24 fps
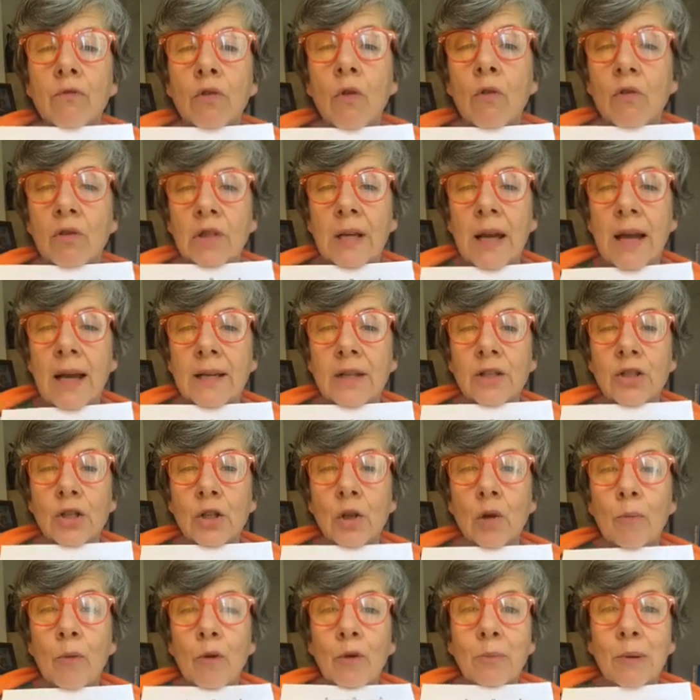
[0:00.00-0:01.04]
thought I had a
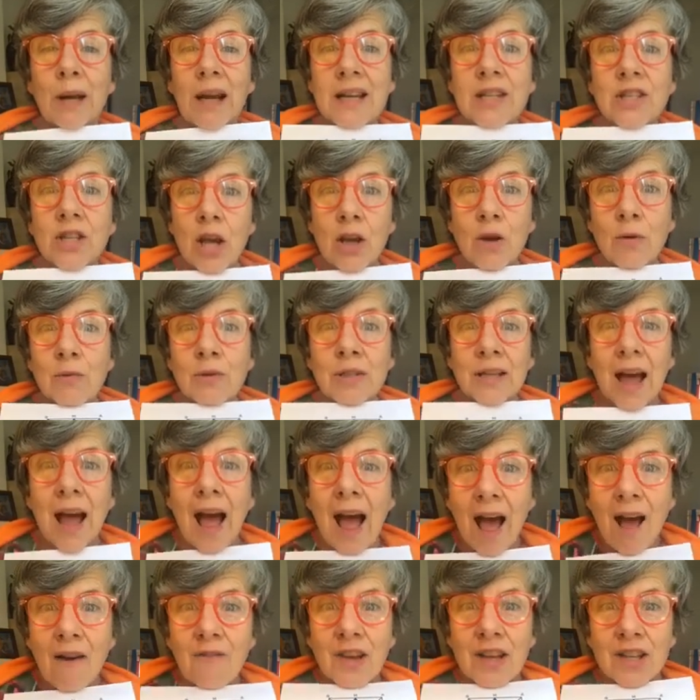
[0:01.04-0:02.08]
geoboard, but I don't
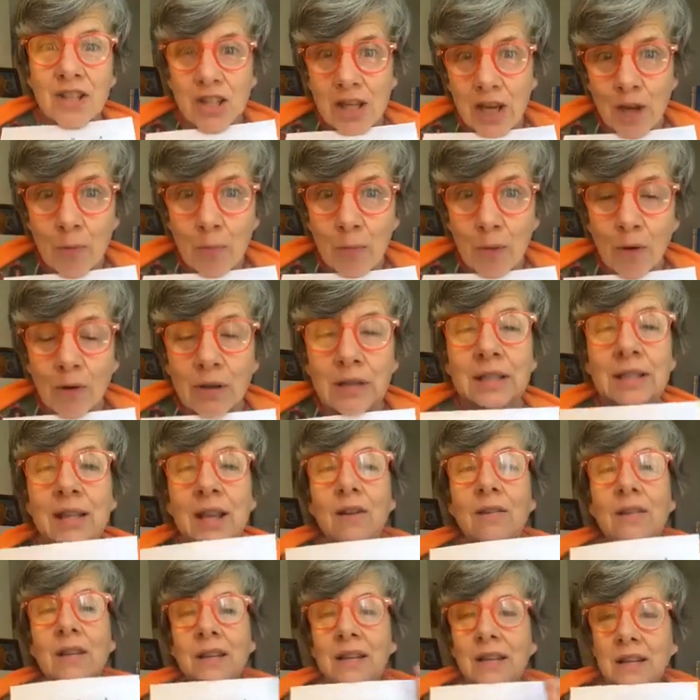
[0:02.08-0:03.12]
have a geoboard.
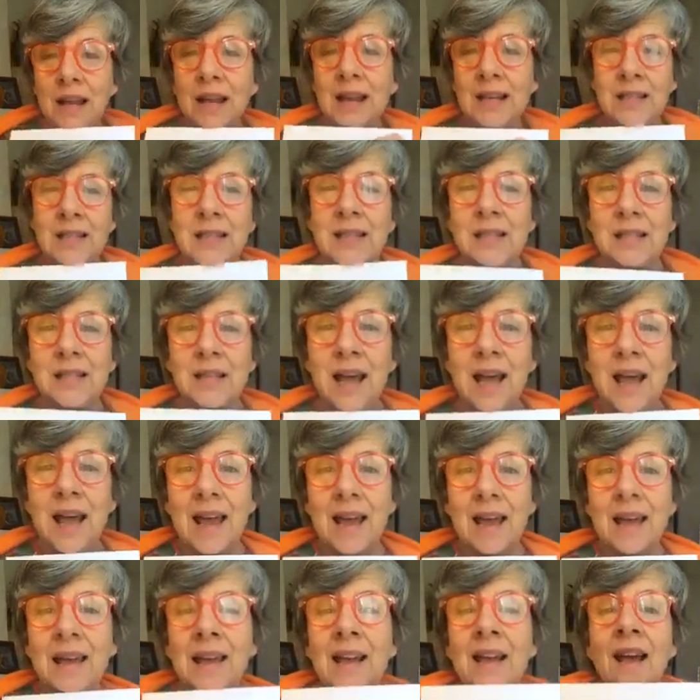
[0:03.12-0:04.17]
So later
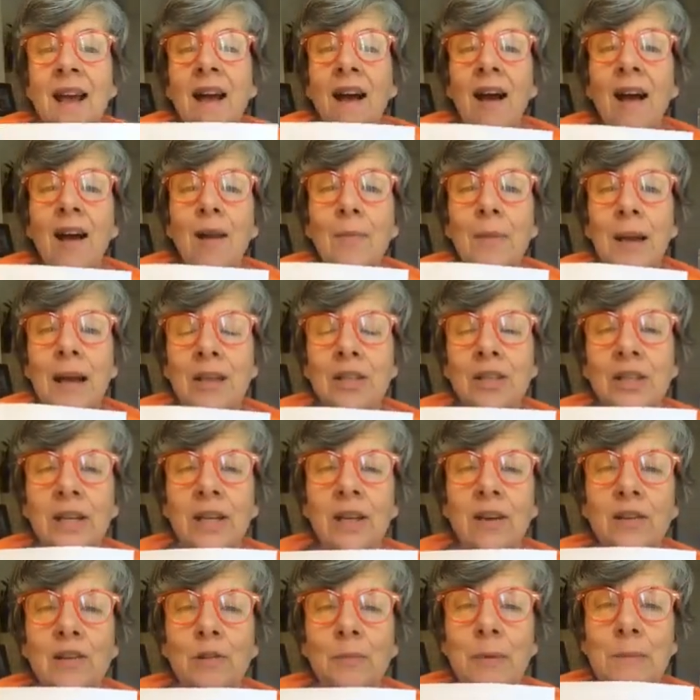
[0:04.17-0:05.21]
today, I'm actually
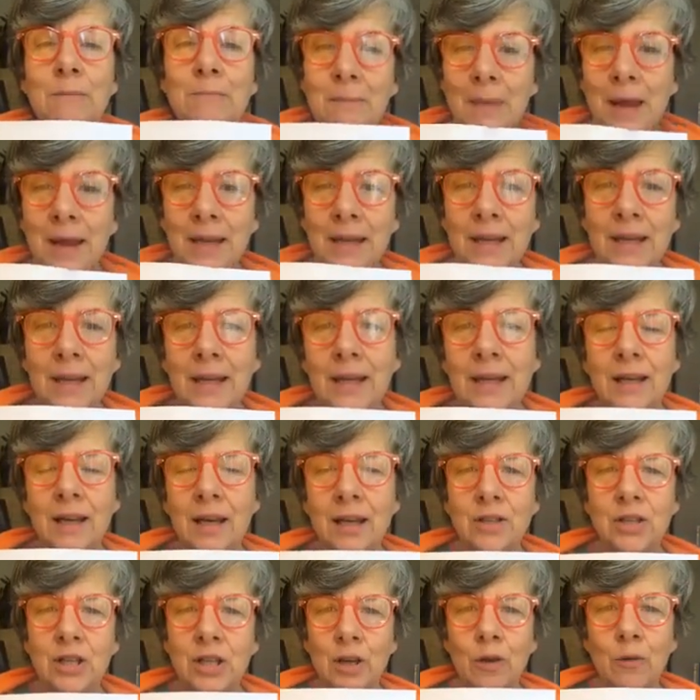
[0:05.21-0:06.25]
going to be making
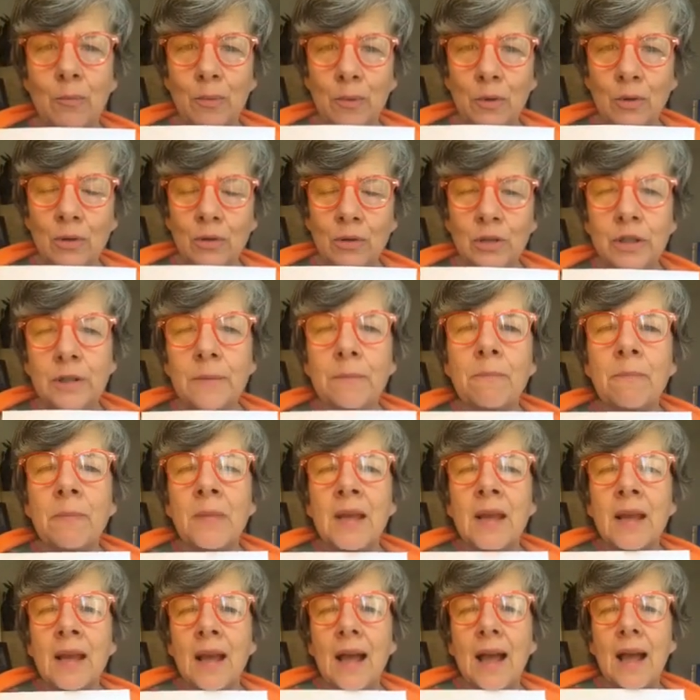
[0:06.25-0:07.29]
a geoboard,
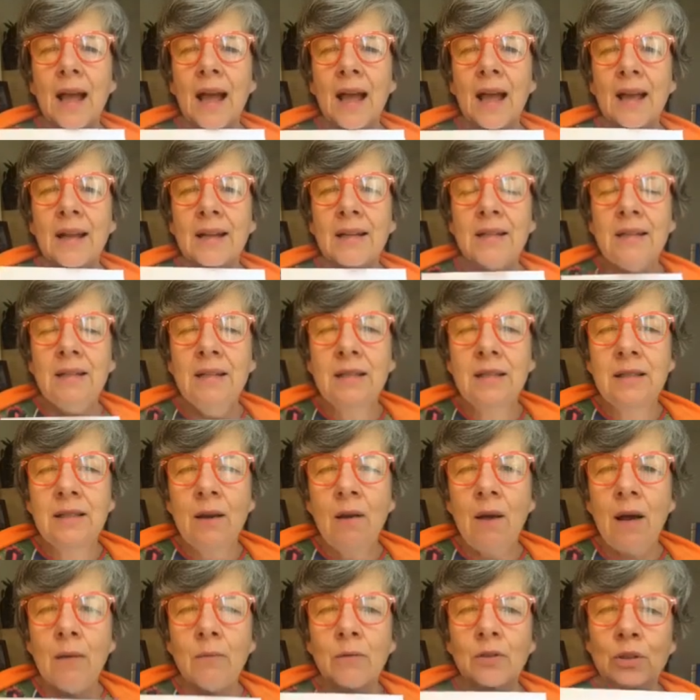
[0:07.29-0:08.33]
and
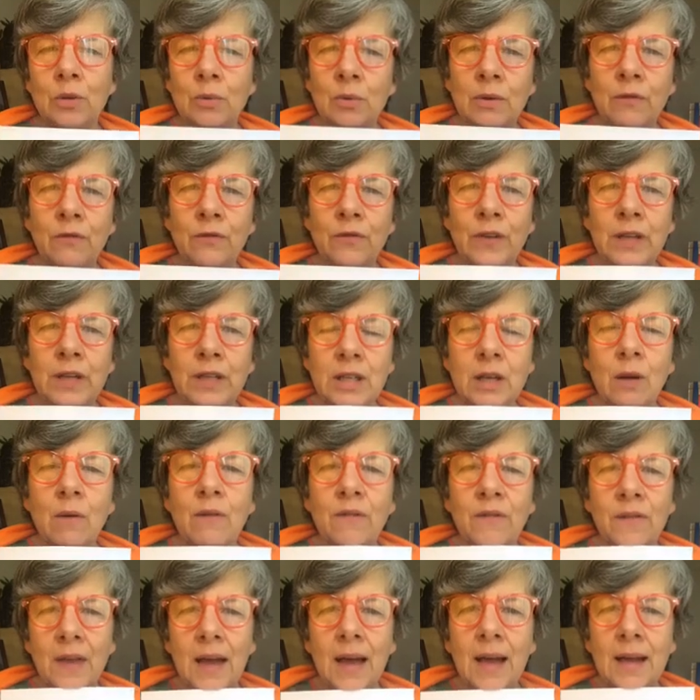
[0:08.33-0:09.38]
so I will do a video
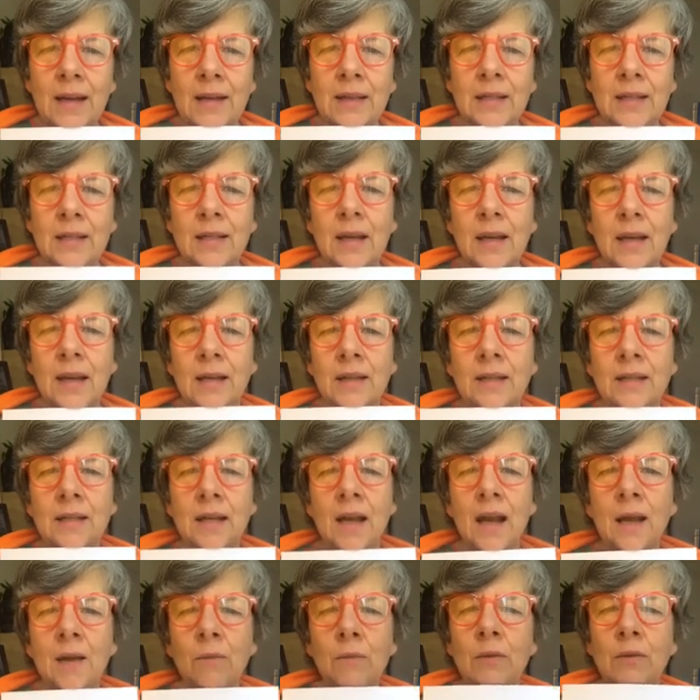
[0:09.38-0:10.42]
of that, and
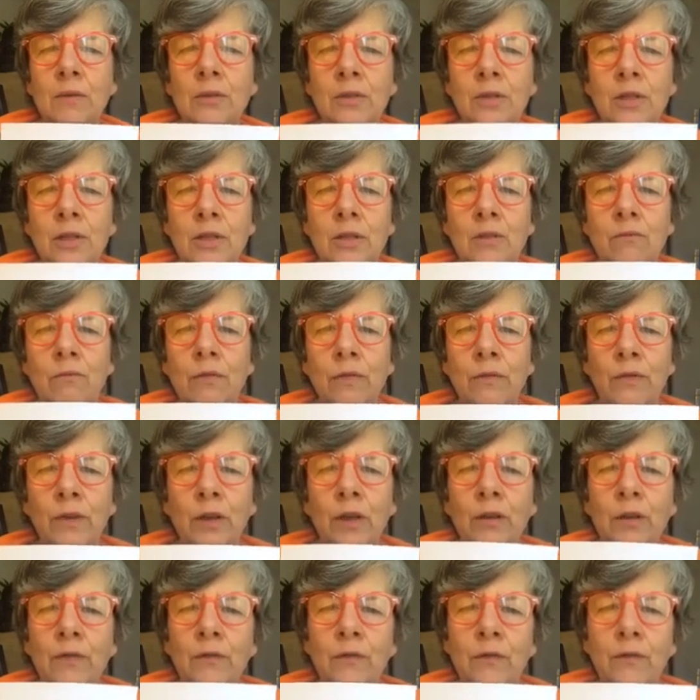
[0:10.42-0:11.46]
I will just
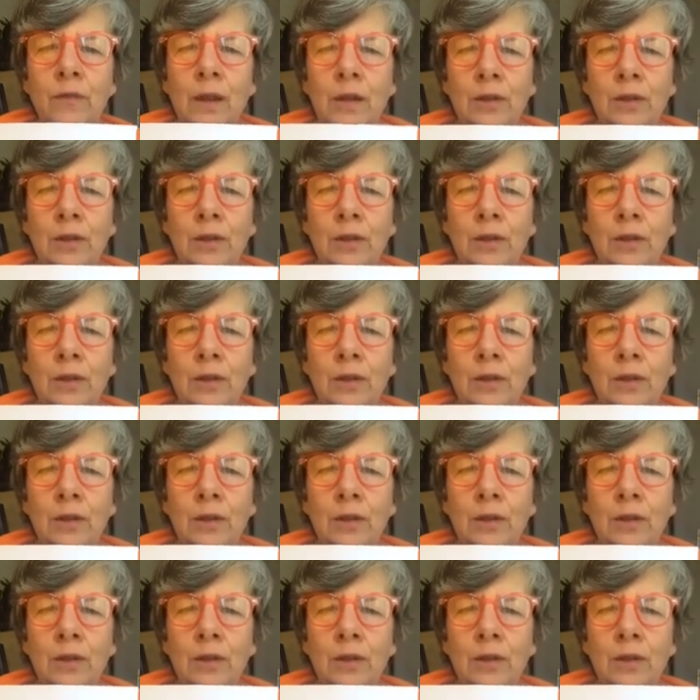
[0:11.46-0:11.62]
review.